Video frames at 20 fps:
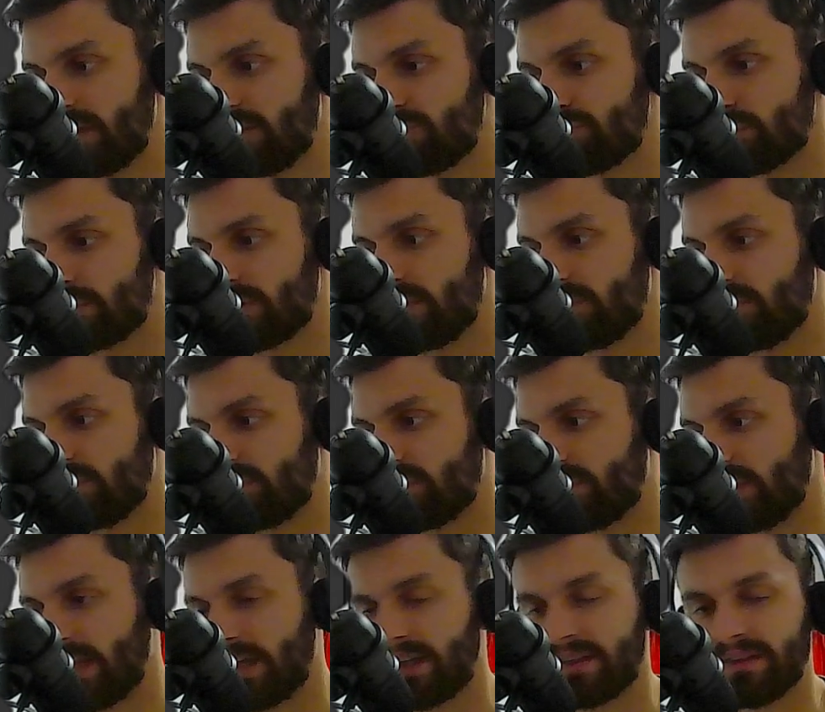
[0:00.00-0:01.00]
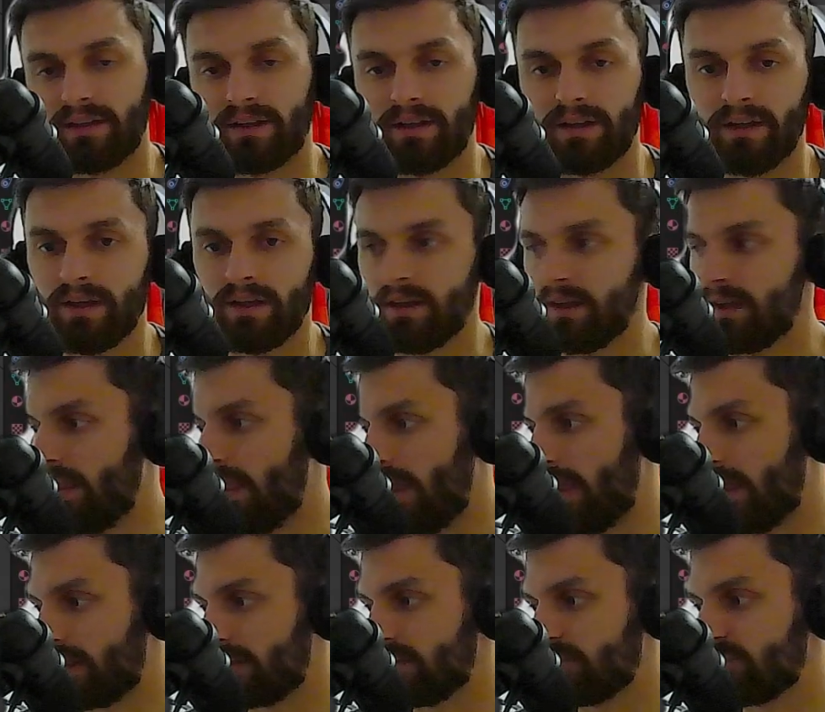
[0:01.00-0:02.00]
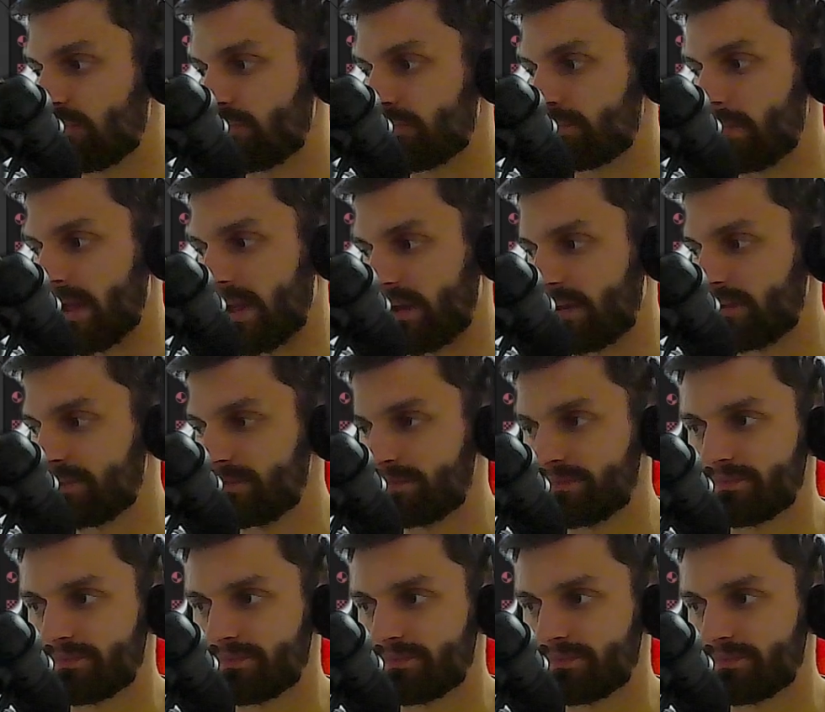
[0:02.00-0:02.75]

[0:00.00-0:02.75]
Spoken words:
Make sure this is selected and just bake.